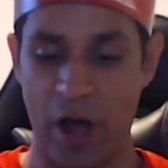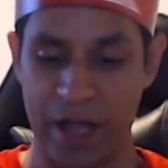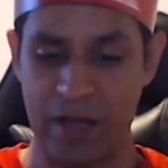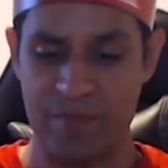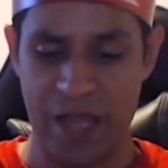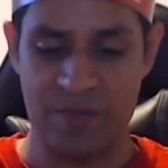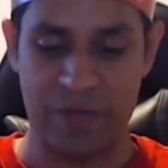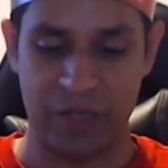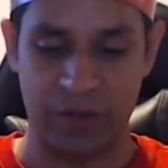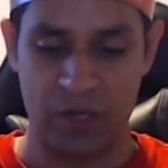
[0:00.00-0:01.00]
am
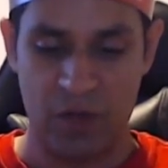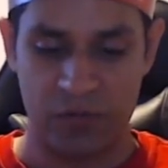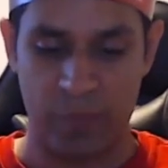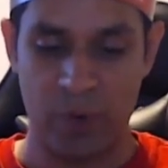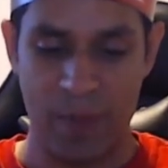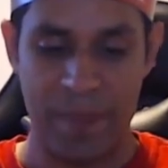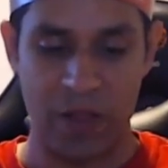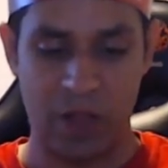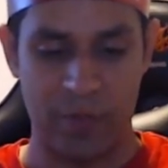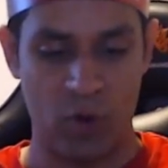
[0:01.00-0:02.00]
aiming for Bullet Bill.
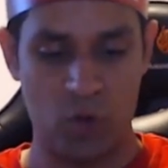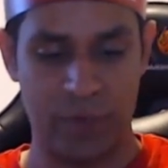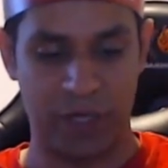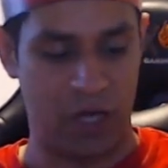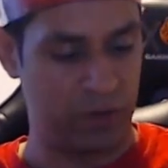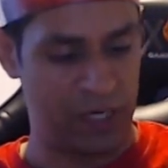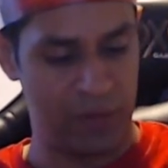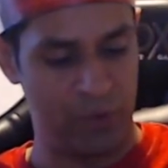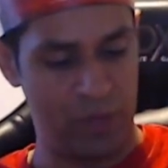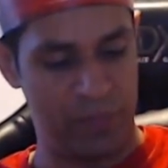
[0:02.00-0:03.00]
I'm hoping I'll get a
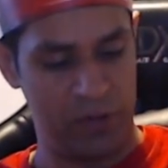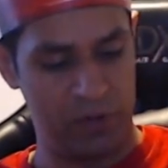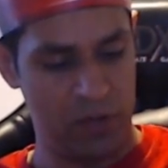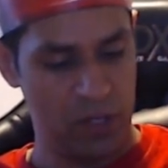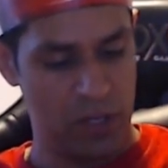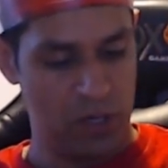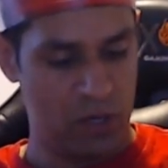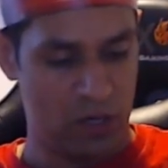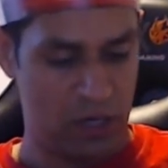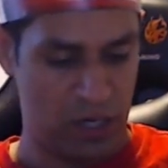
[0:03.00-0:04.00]
Bullet Bill.
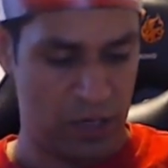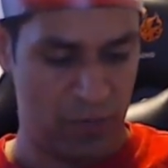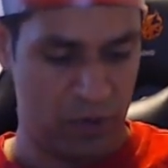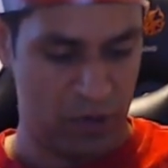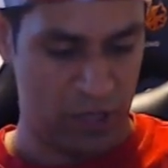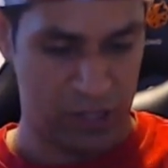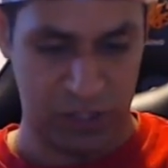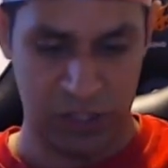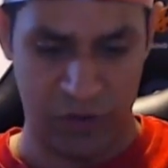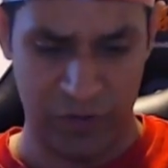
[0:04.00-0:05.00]
This is
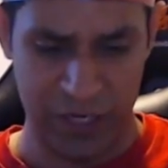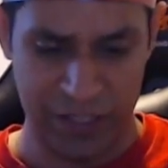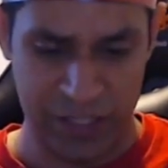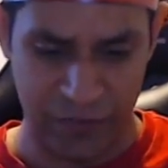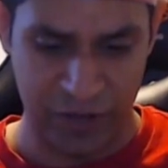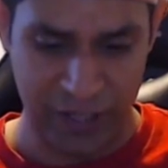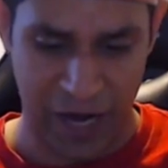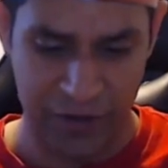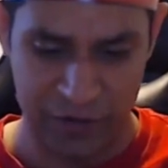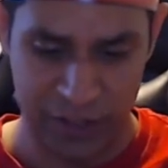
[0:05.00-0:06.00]
definitely a different
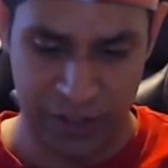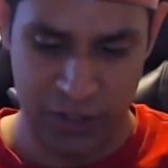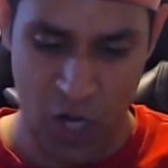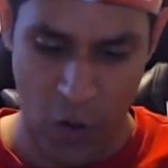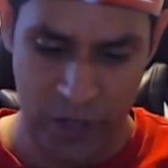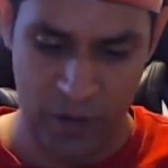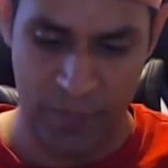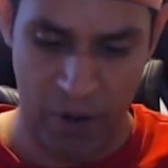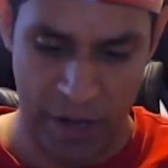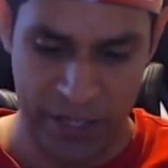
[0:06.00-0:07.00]
character, and going
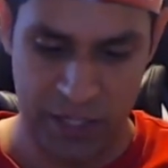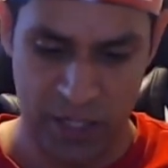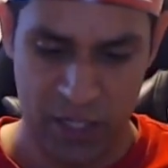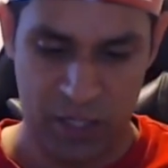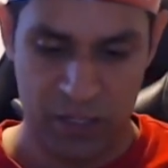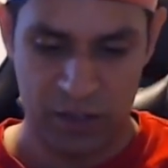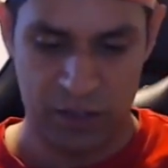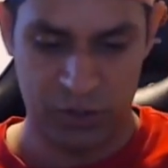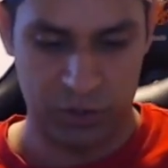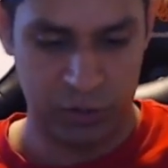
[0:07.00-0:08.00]
by this